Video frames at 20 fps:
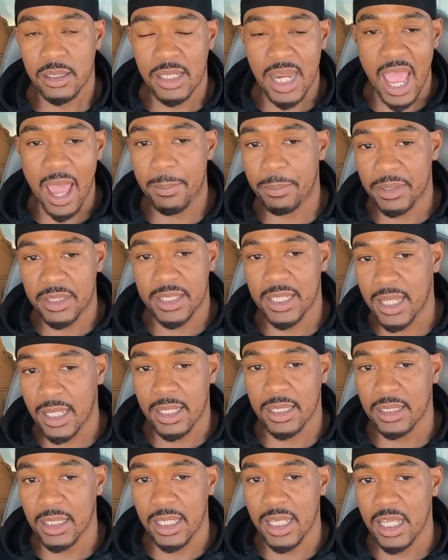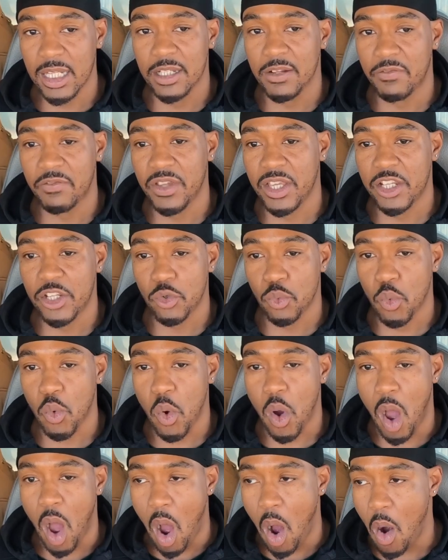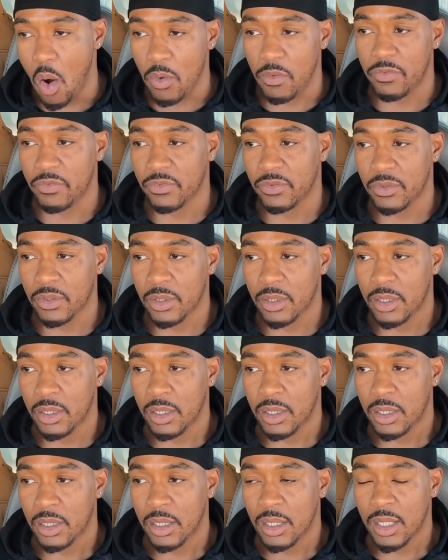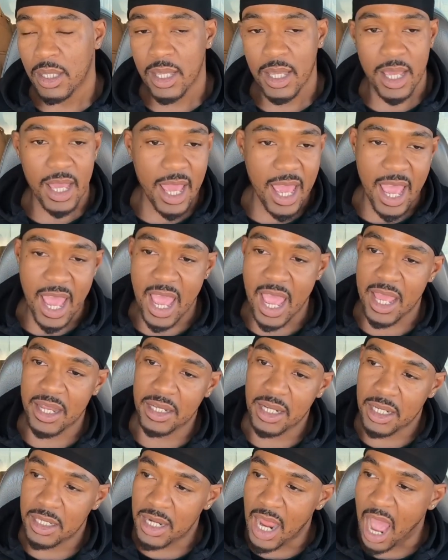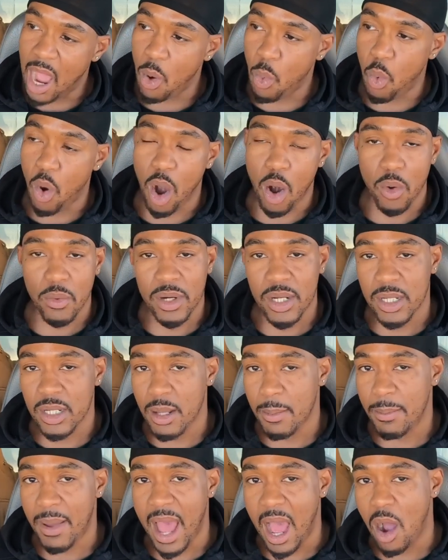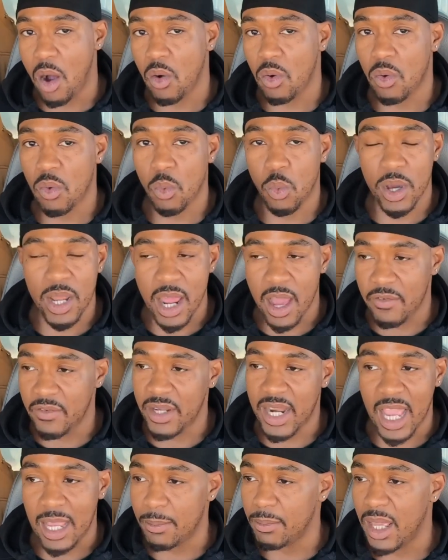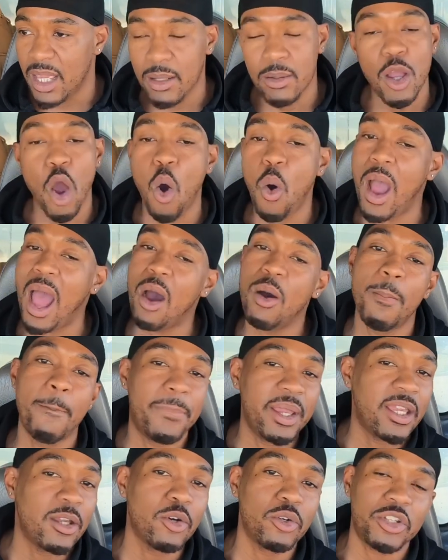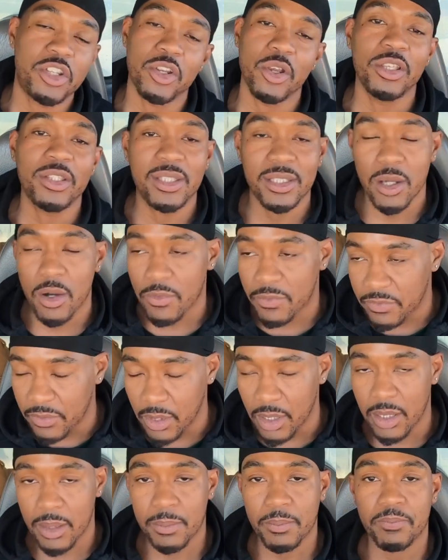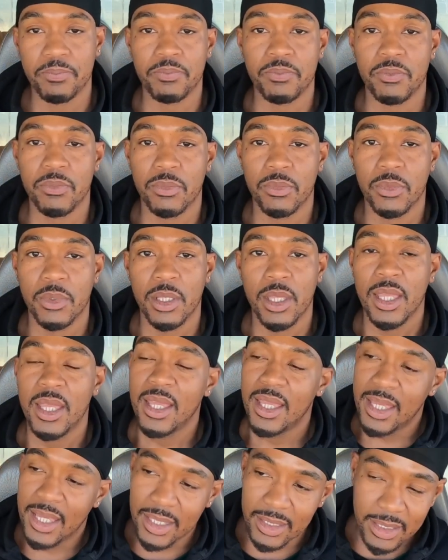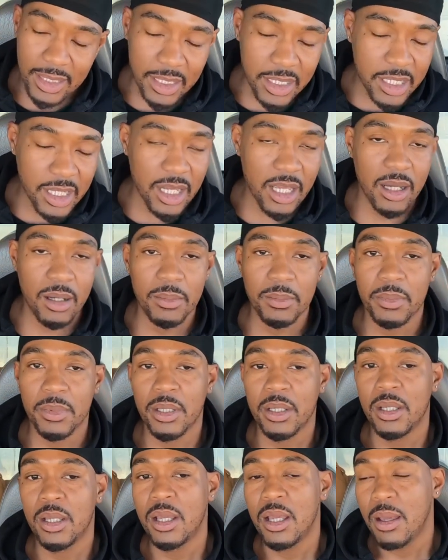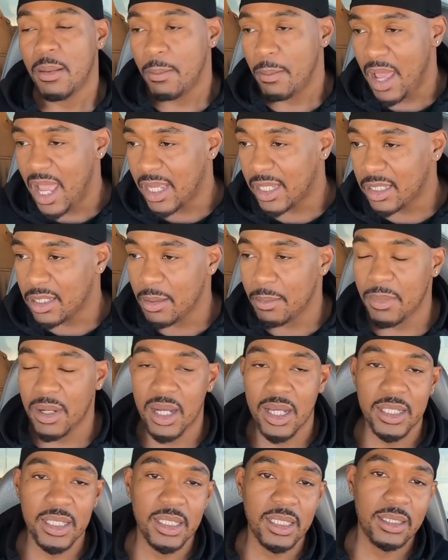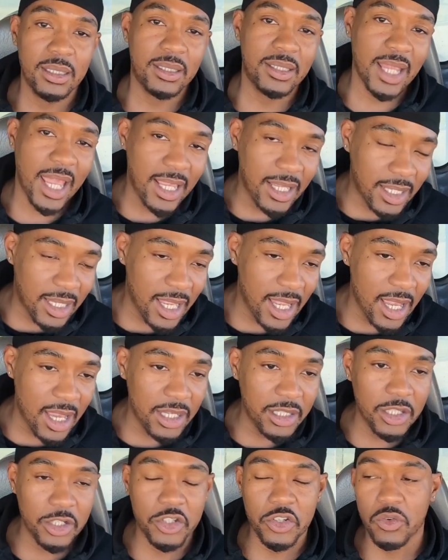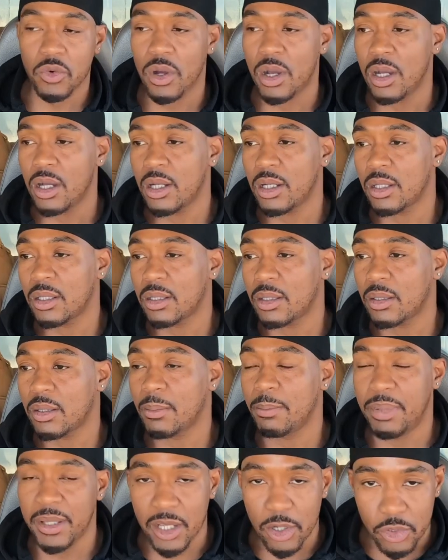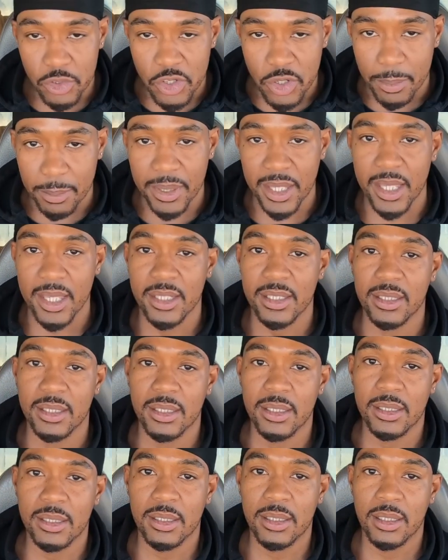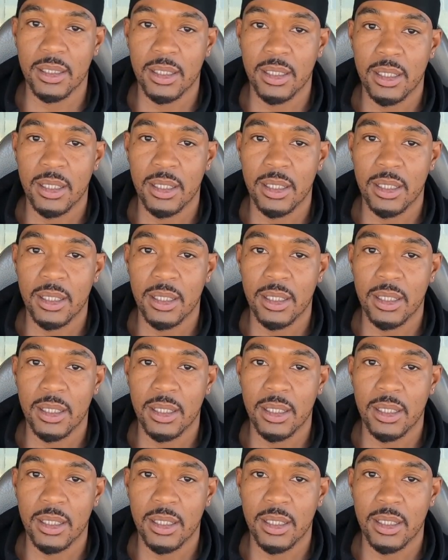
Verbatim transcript: that particular individual off and not worrying about whatever they make. Go out and build yourself up. Hit the gym, make your money, take care of your truck, build your business.